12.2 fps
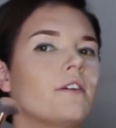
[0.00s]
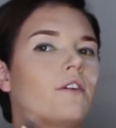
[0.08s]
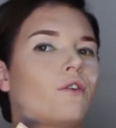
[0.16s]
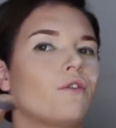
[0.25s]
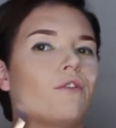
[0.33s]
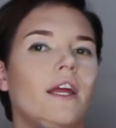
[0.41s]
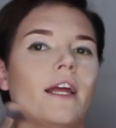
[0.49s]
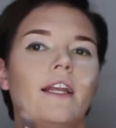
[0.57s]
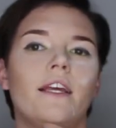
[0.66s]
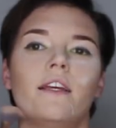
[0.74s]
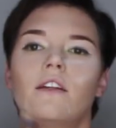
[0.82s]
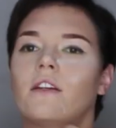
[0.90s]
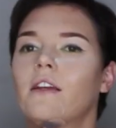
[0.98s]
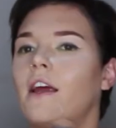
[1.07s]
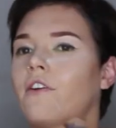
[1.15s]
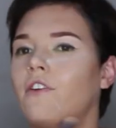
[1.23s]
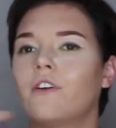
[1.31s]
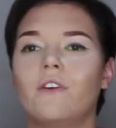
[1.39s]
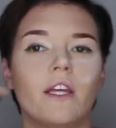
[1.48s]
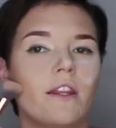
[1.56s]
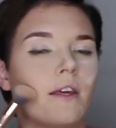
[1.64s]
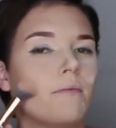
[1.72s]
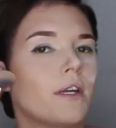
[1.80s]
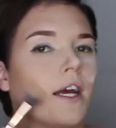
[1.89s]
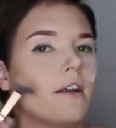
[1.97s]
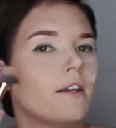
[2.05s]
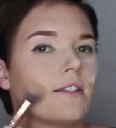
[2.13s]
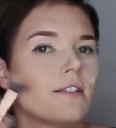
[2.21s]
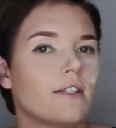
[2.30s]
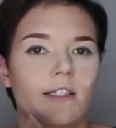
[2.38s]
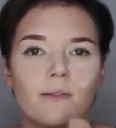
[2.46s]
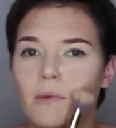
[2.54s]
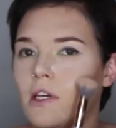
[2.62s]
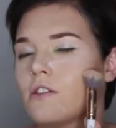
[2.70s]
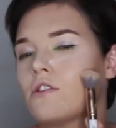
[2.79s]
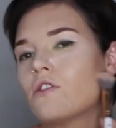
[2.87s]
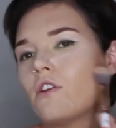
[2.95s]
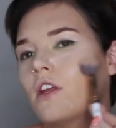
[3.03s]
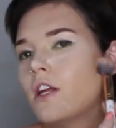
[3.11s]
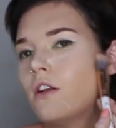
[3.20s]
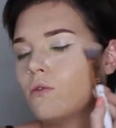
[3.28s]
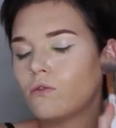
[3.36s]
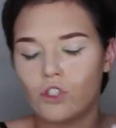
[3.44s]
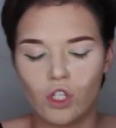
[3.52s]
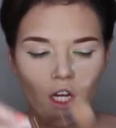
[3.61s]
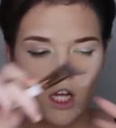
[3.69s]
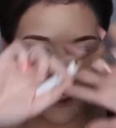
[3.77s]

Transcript: really narrowing them down as suspects, so they launch